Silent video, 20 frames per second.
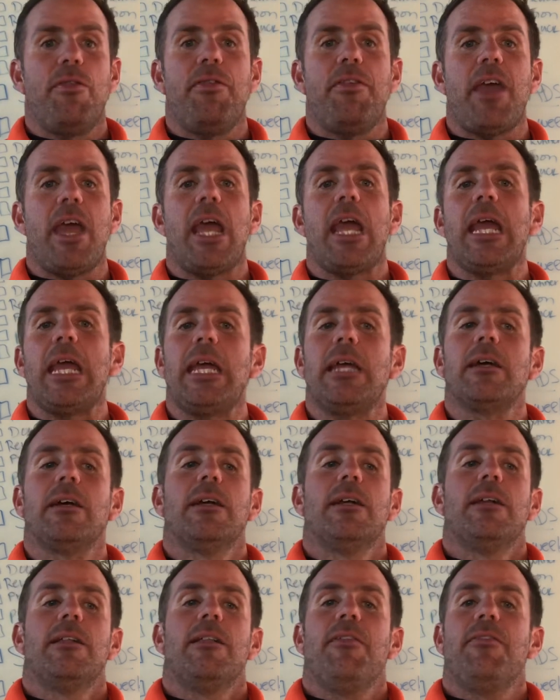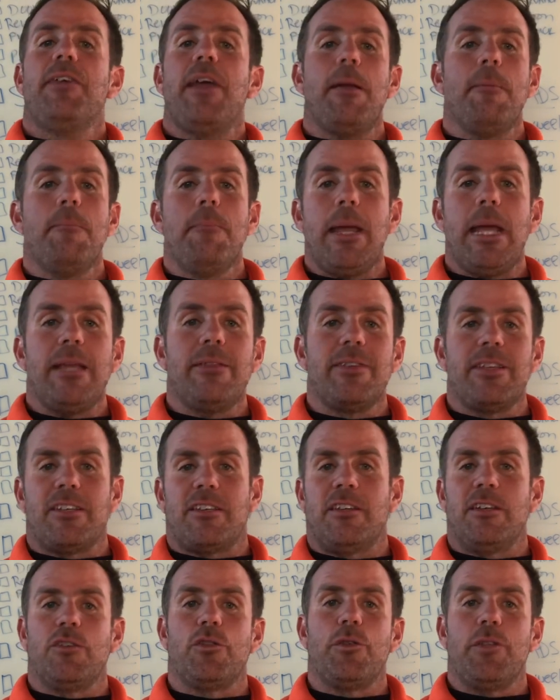they made
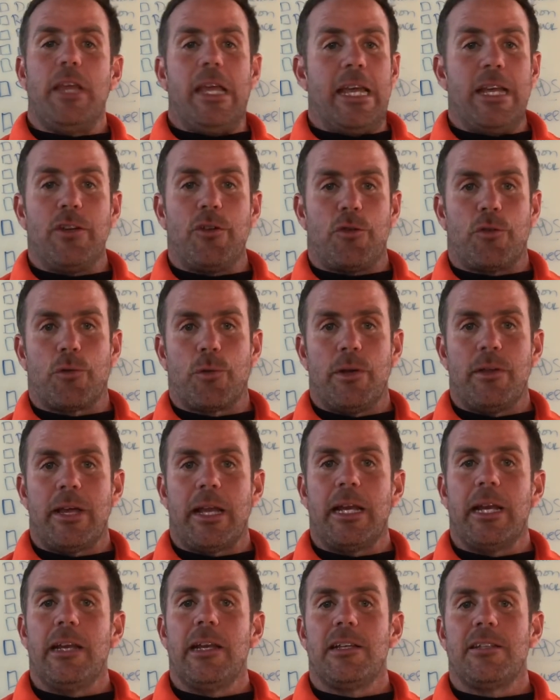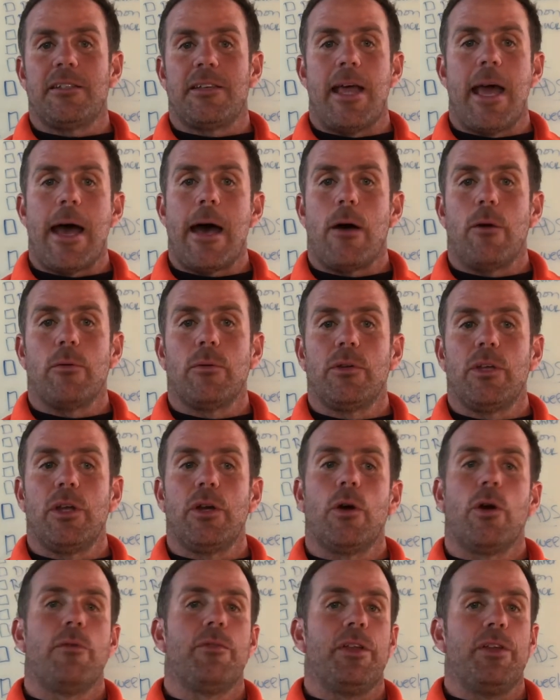this into the industry that it is now.
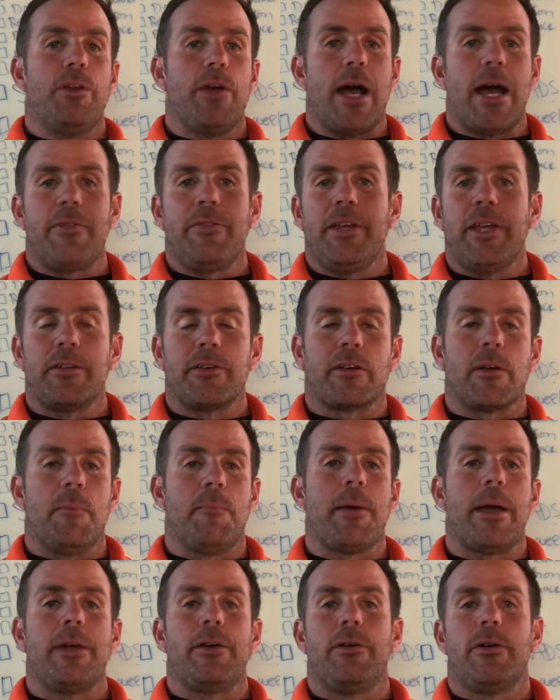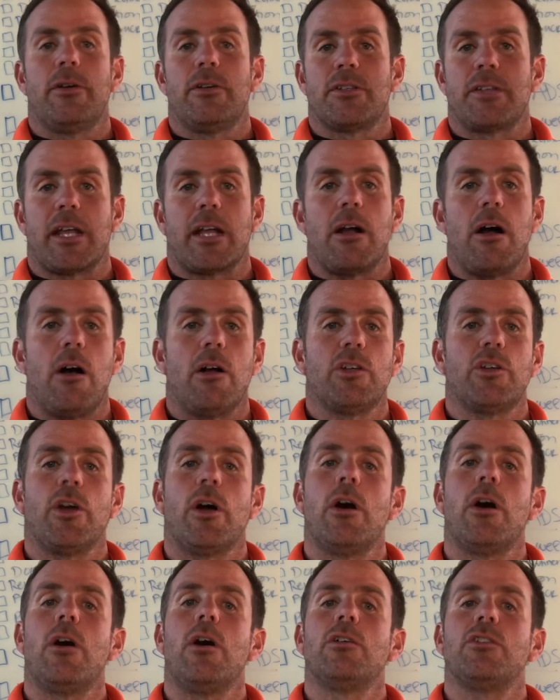And then you have the other competitors like College
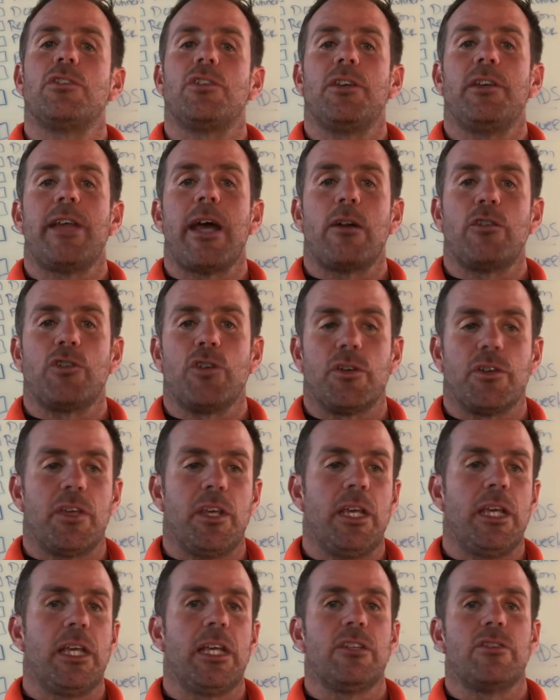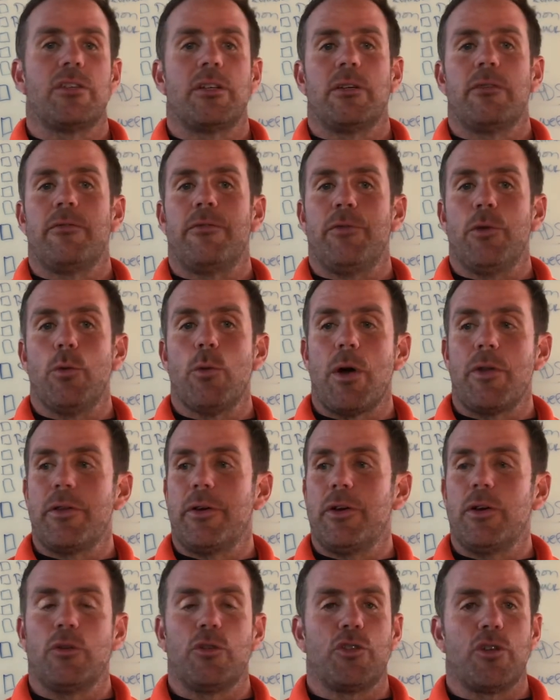Hunks and now Junk Kings and a few other,
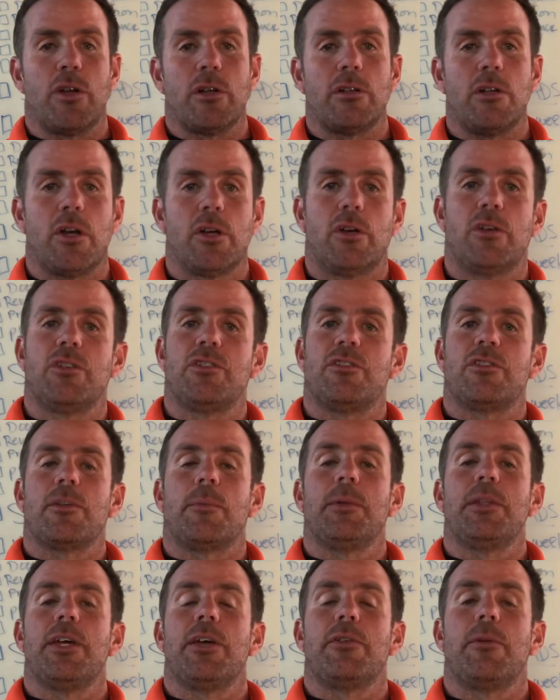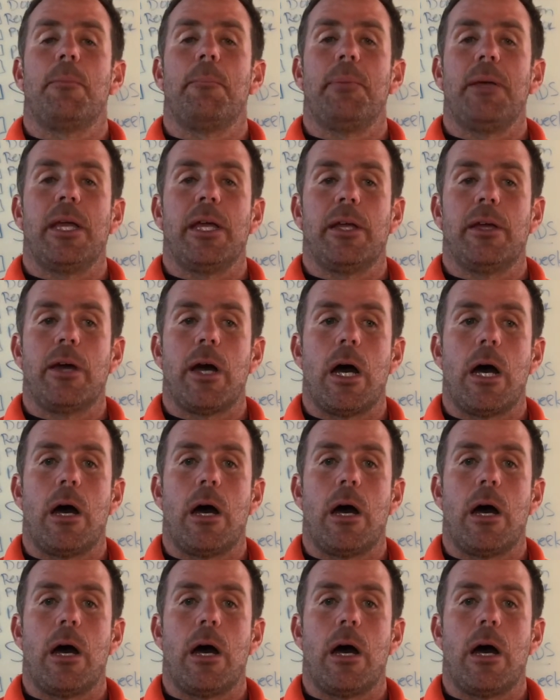Junk Luggers and some of the other big